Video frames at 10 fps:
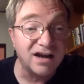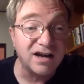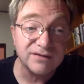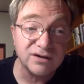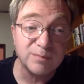
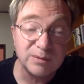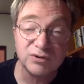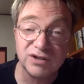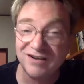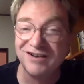I've heard
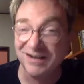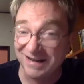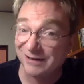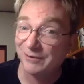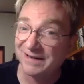people say, oh,
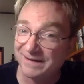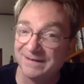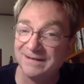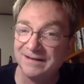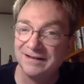LOL.
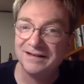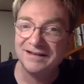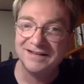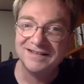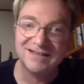
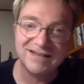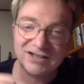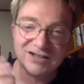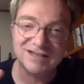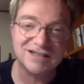They
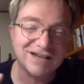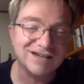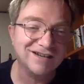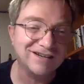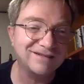actually
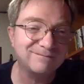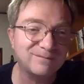say it.